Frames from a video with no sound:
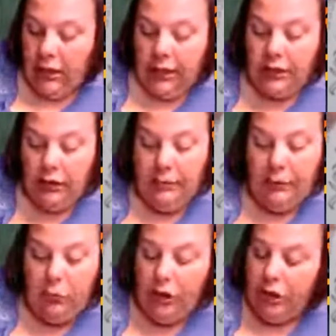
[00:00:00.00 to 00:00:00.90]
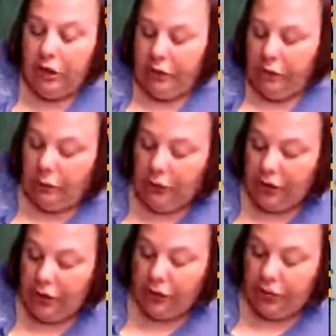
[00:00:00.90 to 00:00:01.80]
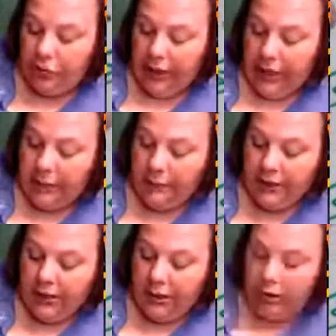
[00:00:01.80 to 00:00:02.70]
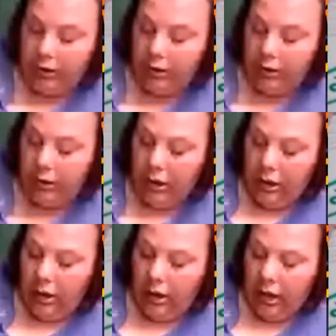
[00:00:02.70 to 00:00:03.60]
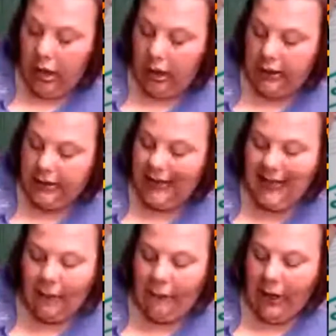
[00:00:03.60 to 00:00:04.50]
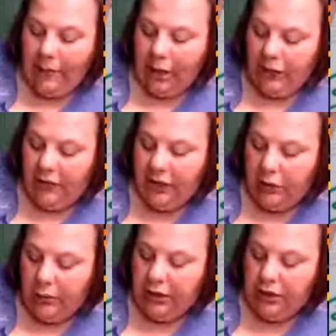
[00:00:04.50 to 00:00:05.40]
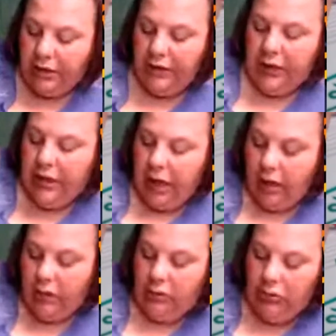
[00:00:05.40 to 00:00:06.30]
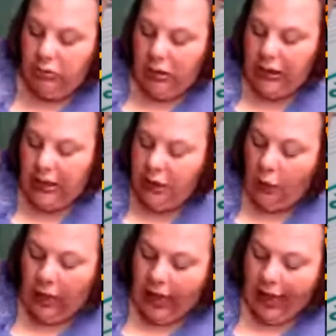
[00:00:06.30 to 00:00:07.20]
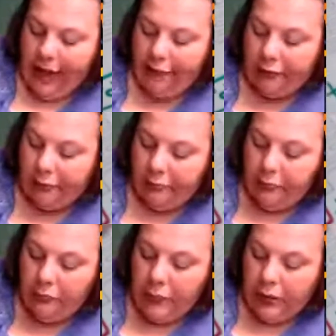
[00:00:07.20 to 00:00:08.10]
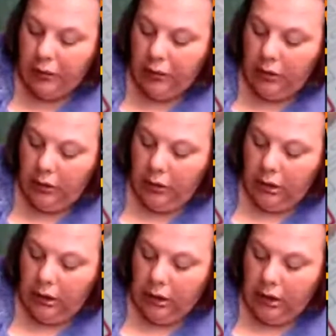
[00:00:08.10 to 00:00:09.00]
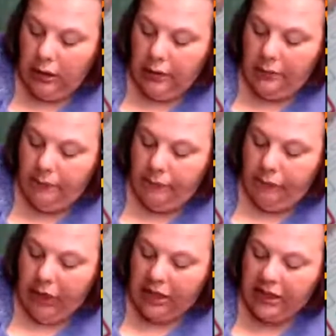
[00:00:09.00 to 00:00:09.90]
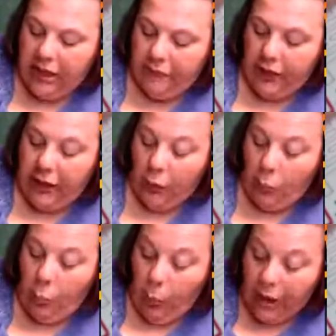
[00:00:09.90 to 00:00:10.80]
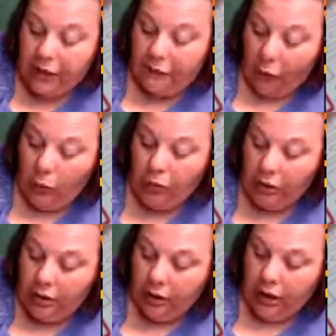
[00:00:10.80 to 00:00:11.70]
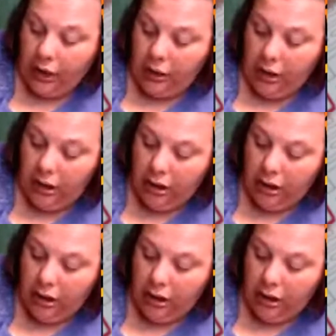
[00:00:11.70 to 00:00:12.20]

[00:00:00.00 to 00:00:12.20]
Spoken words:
It's going to be one of those two games. Because I cannot find my trivia questions right now, and I know I have them. I just gotta find out which folder they're in.